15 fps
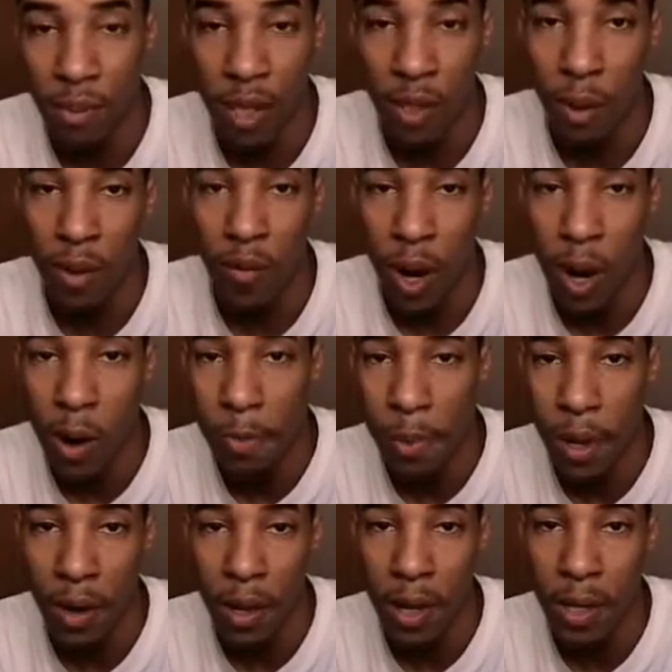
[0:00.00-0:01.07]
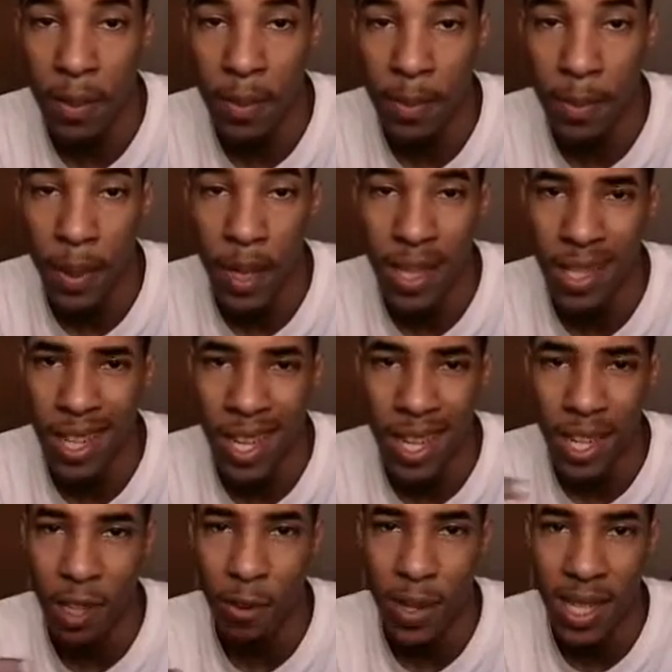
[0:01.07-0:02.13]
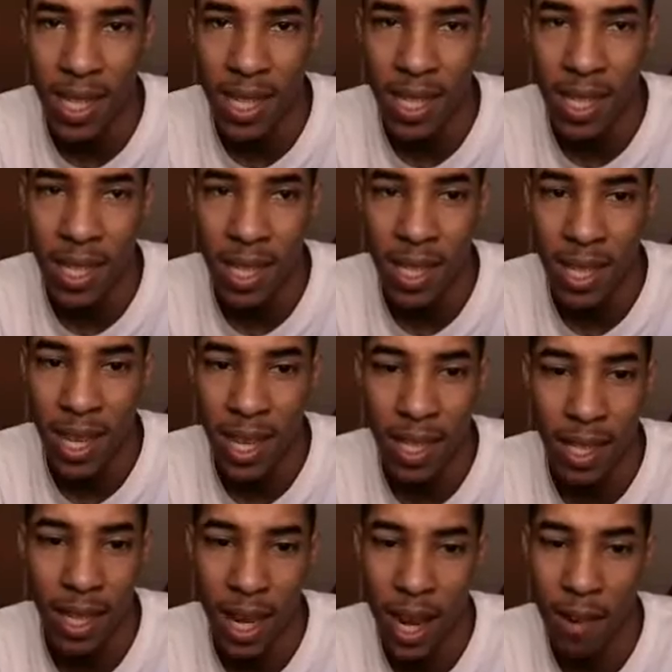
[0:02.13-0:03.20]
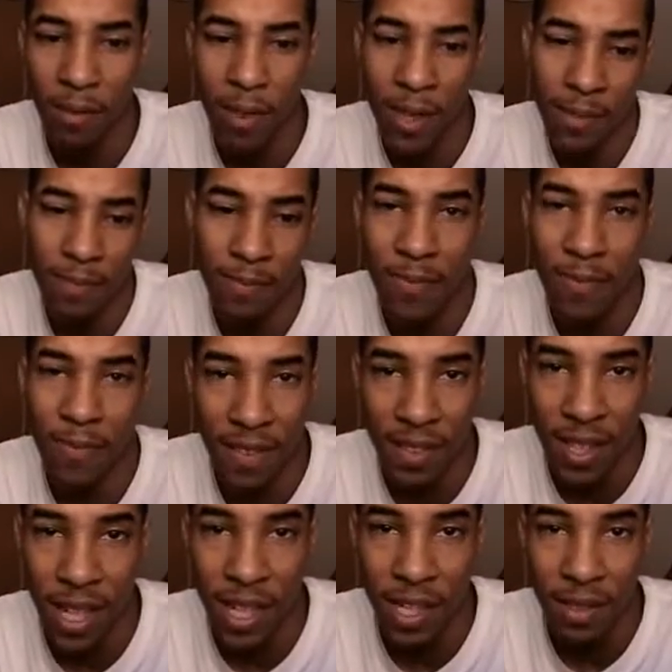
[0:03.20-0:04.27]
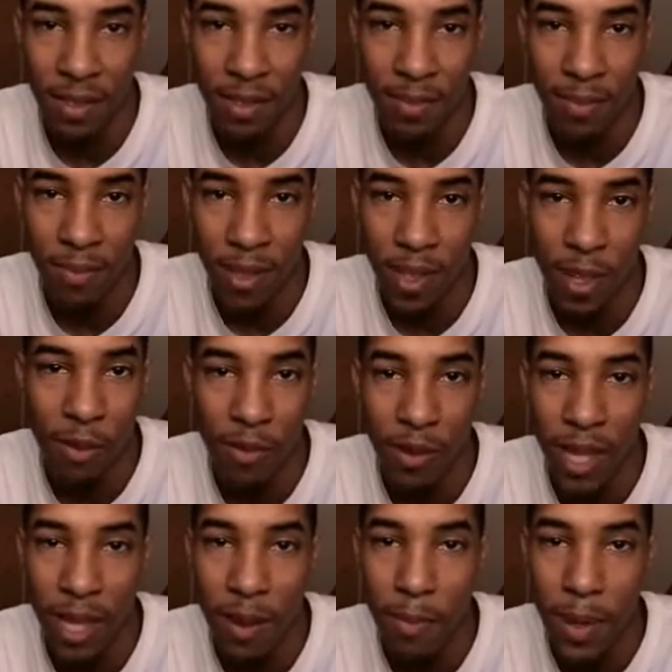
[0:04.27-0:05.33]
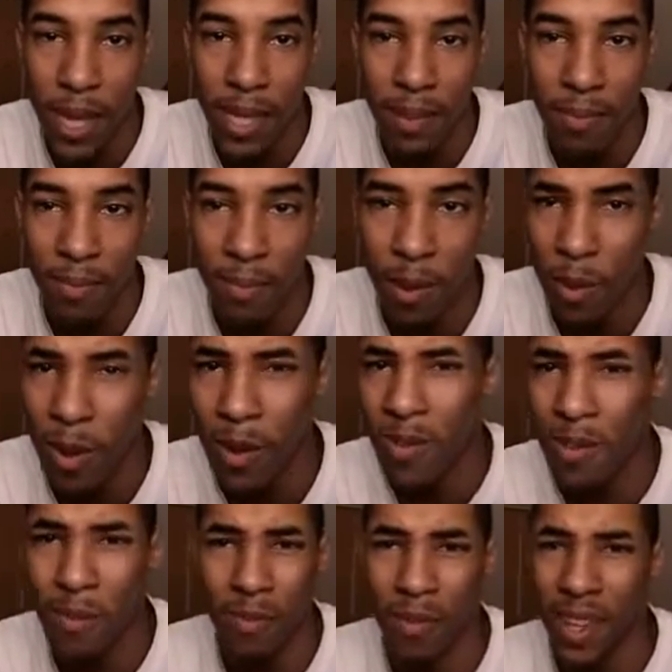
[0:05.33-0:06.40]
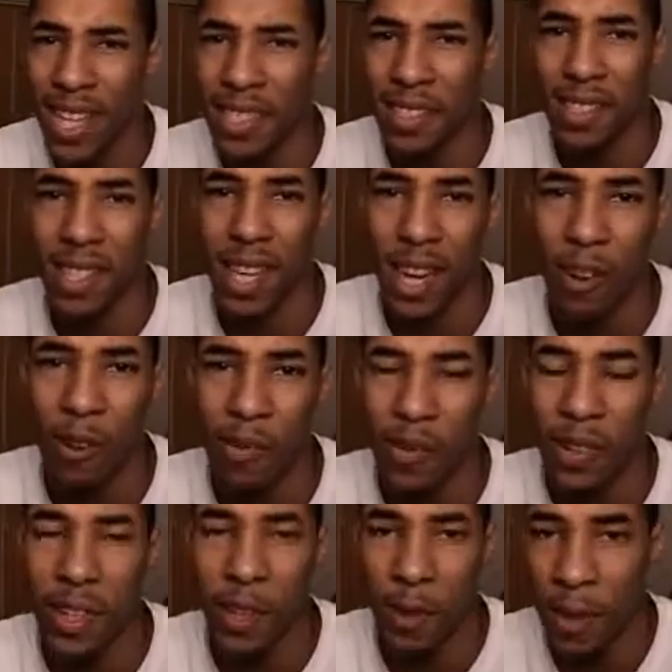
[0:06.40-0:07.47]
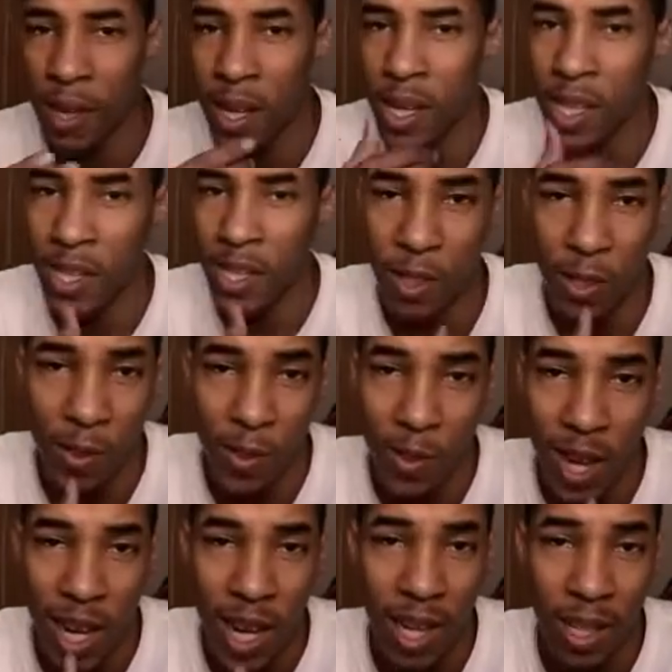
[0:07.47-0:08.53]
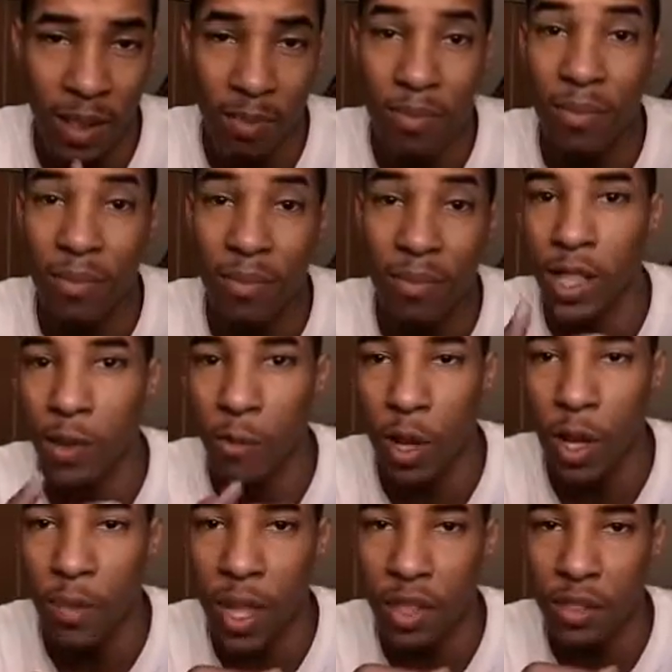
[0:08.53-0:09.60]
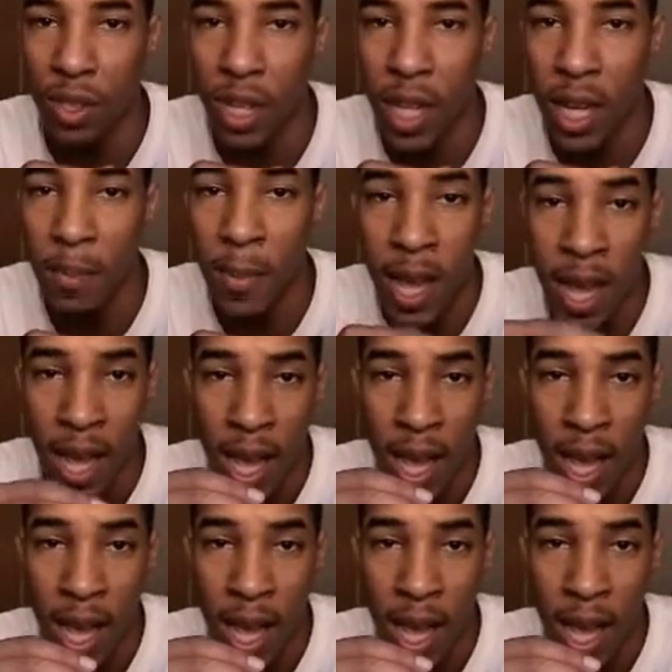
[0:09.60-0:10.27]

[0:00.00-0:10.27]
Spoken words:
the 24-hour period, but it's like increased like every 5 seconds. It goes like a minute, or even less than that. I don't even know. So you gotta actually worry about your time.